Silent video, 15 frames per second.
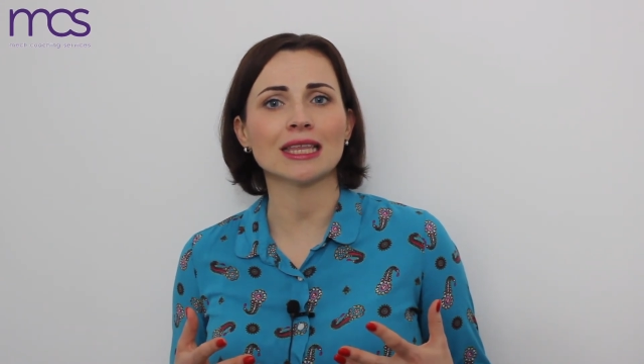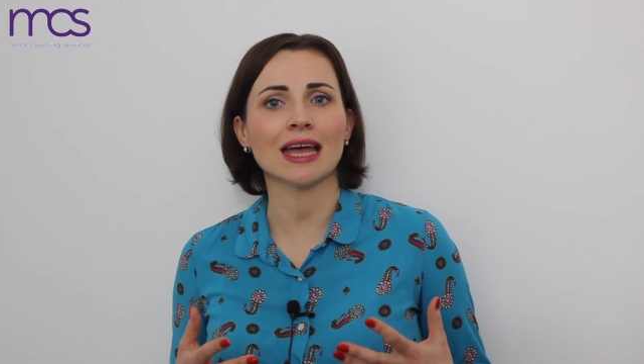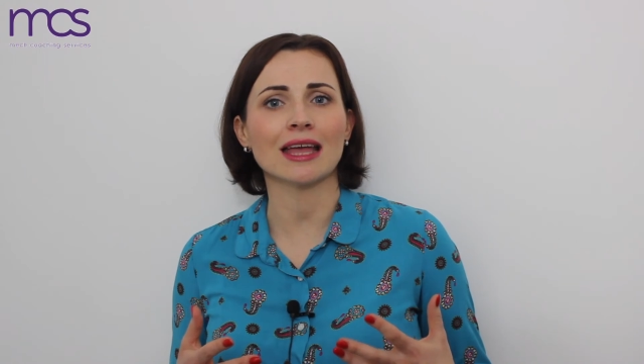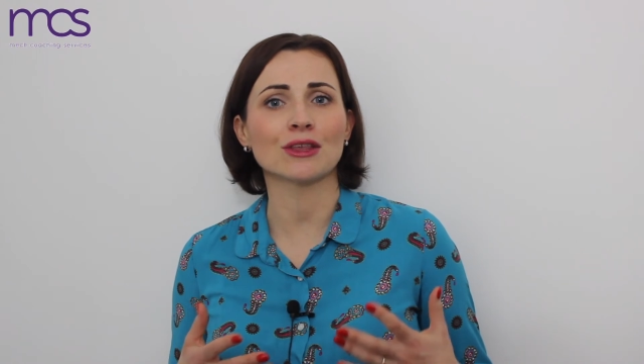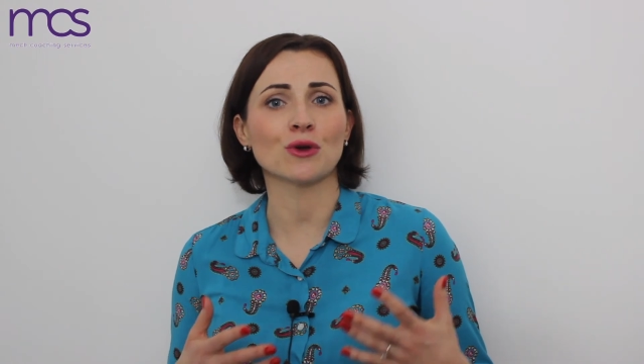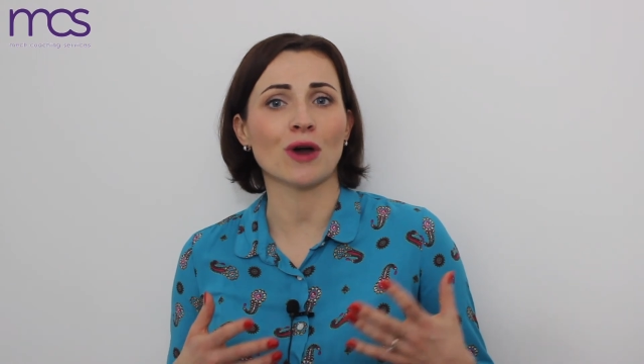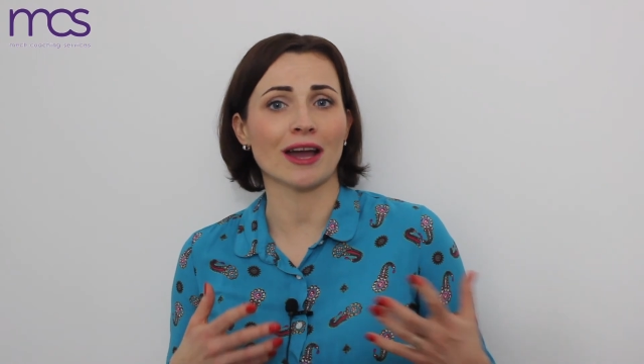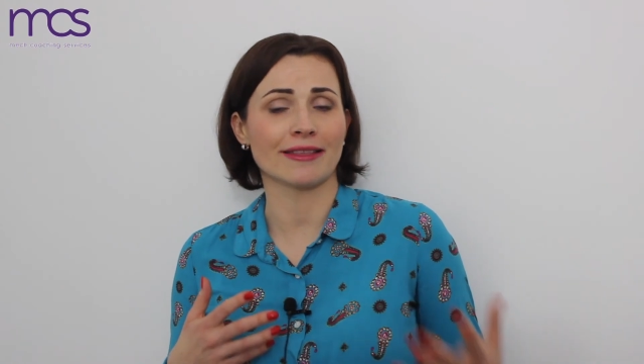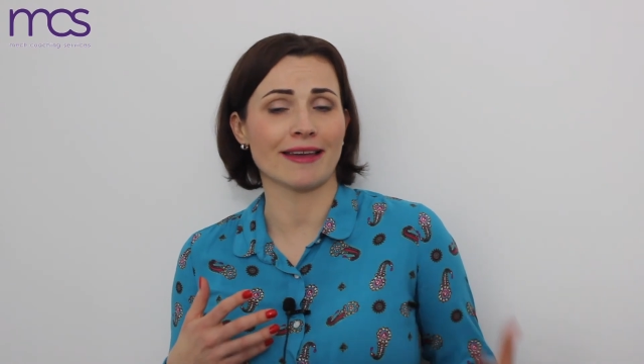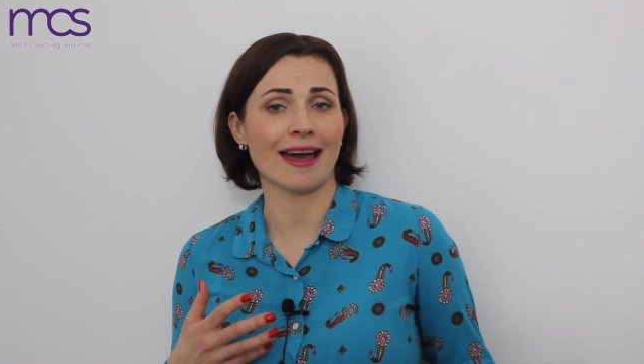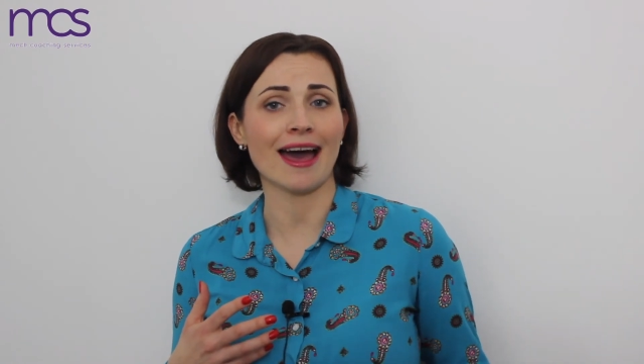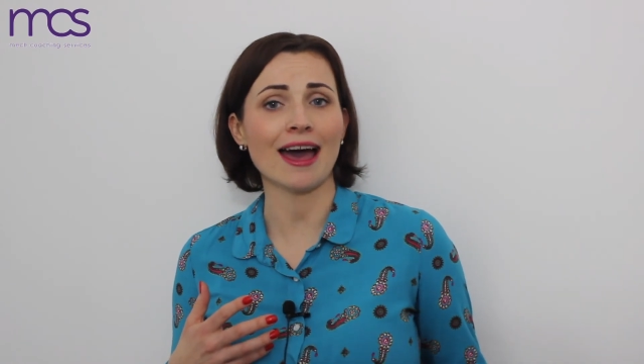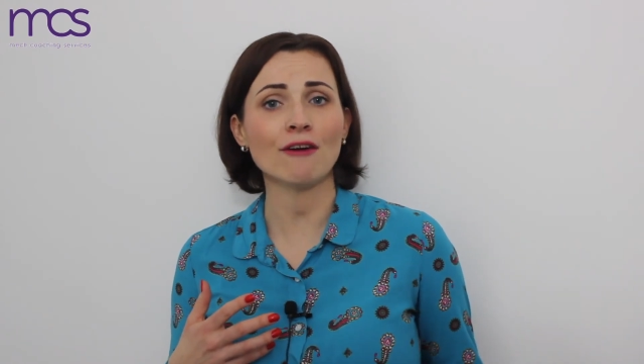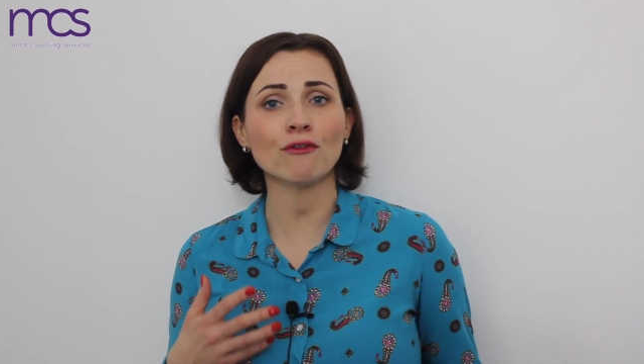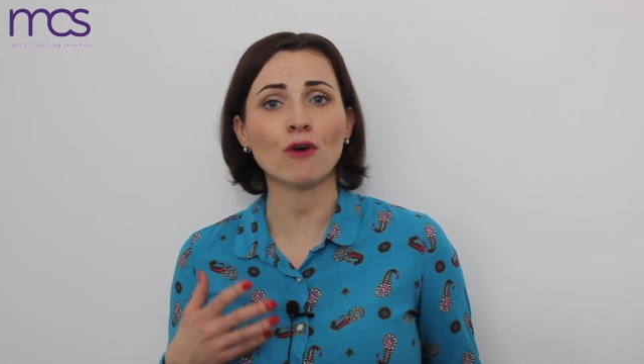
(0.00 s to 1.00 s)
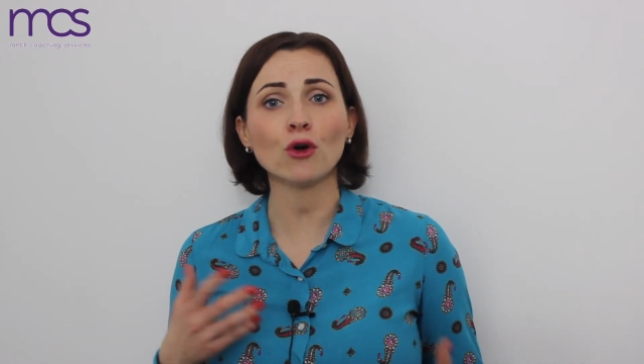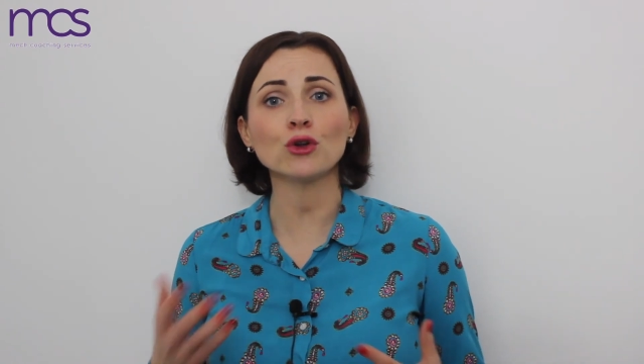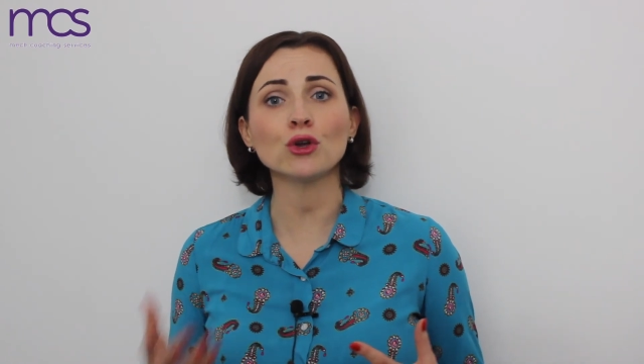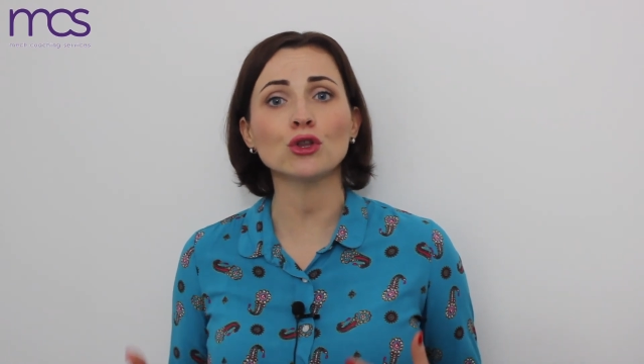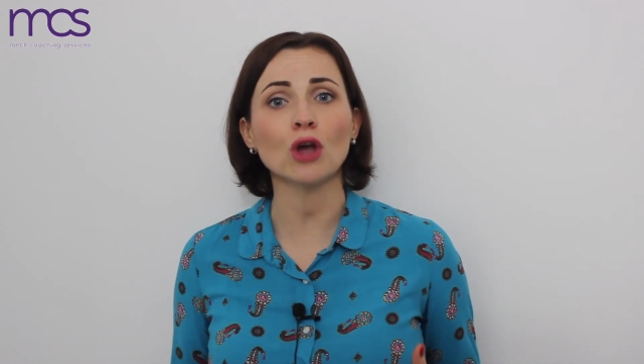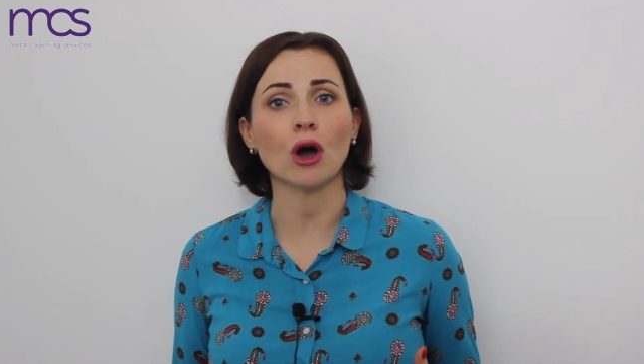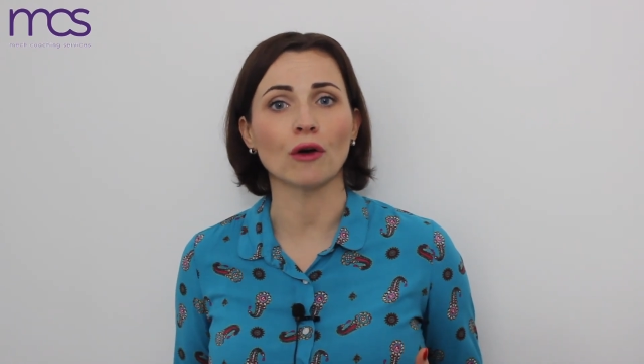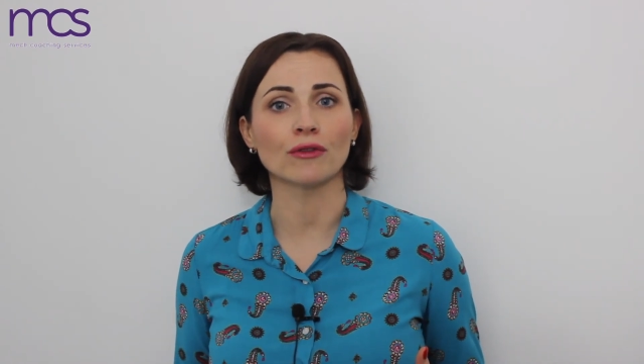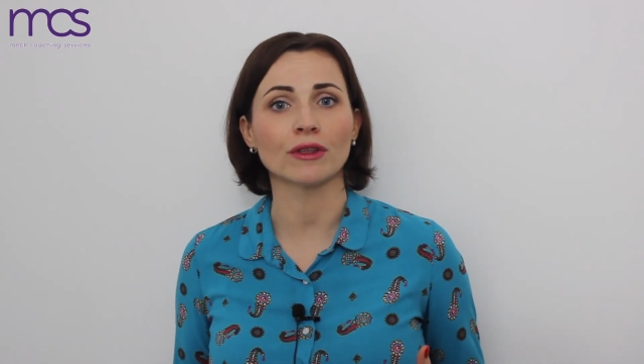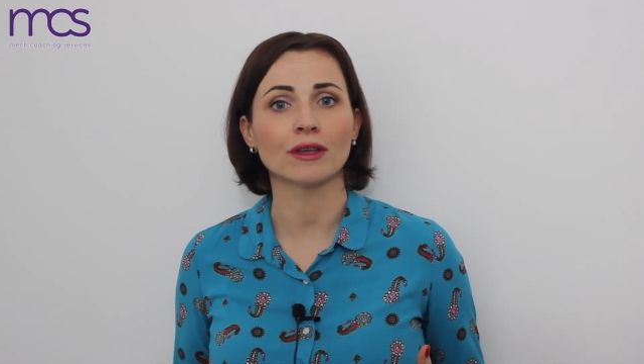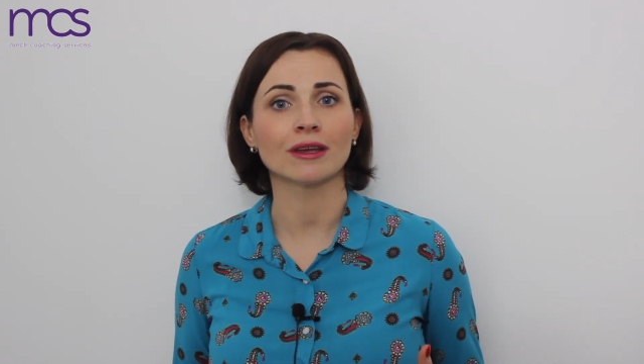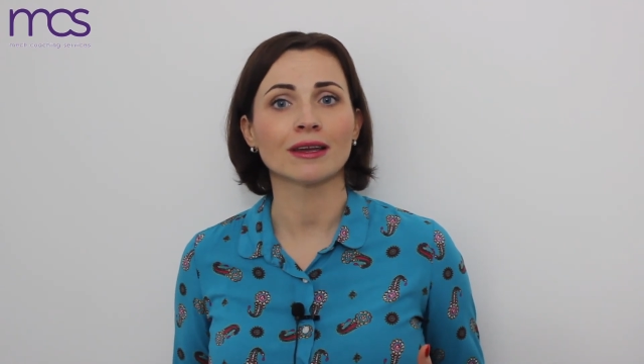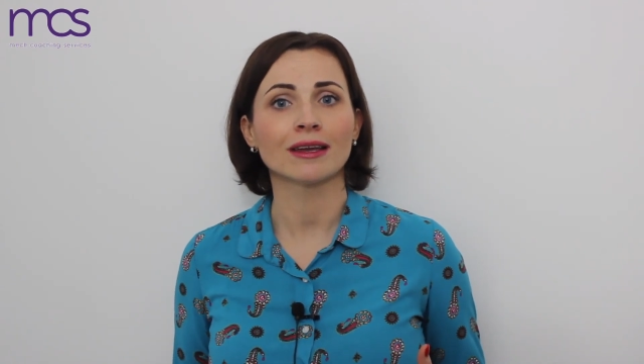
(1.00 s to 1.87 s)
that you either have or you don't,